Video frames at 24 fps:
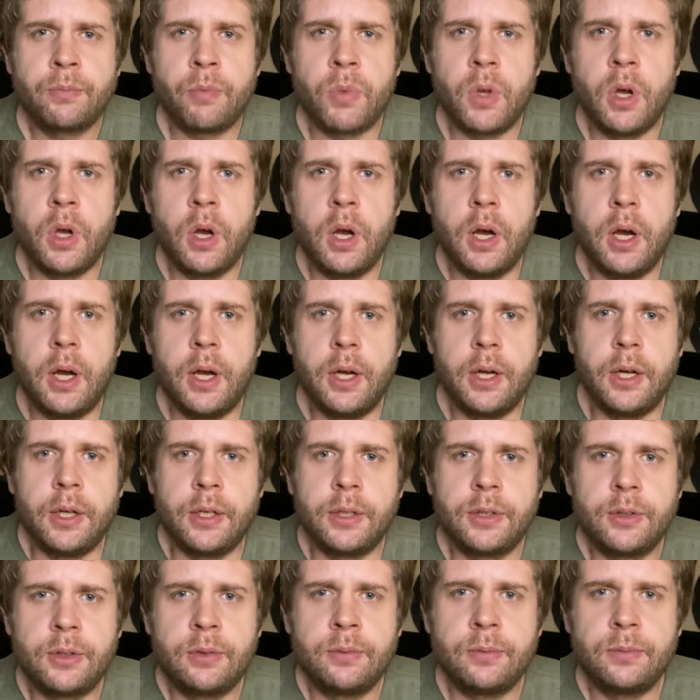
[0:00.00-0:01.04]

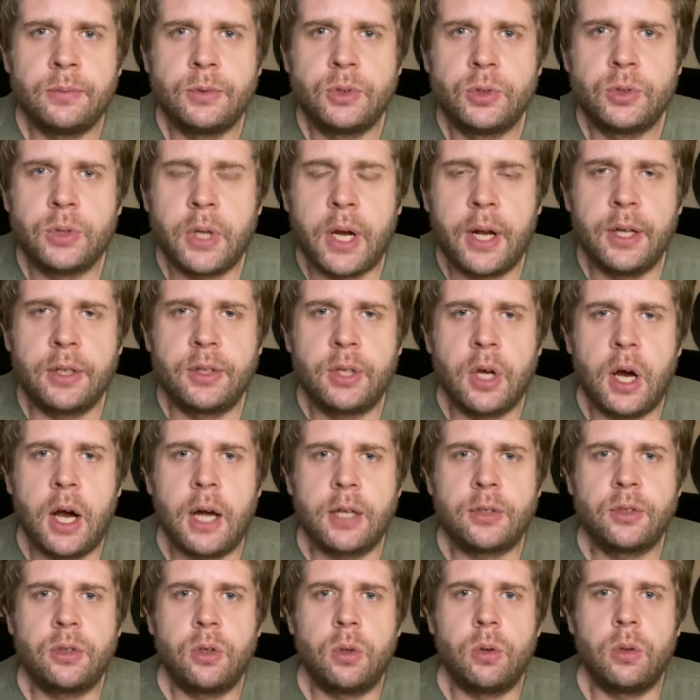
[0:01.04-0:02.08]
trying to
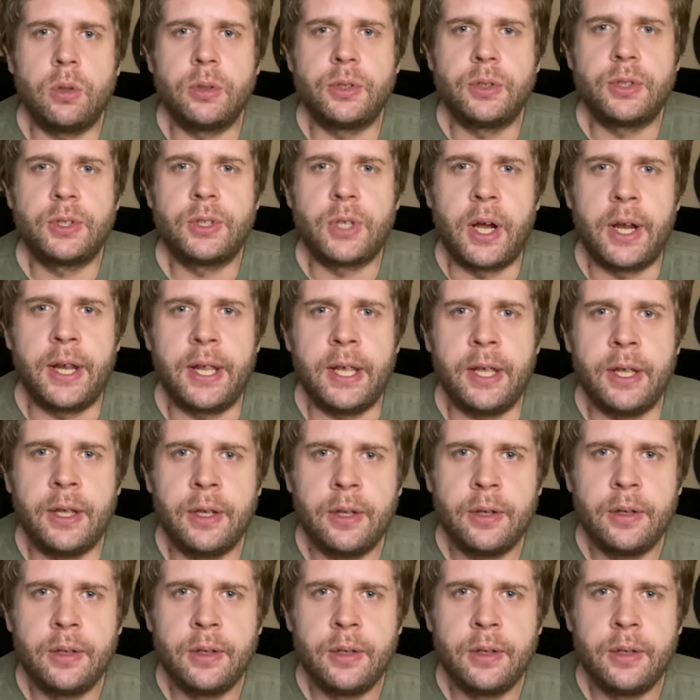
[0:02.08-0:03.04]
talk to old Sonny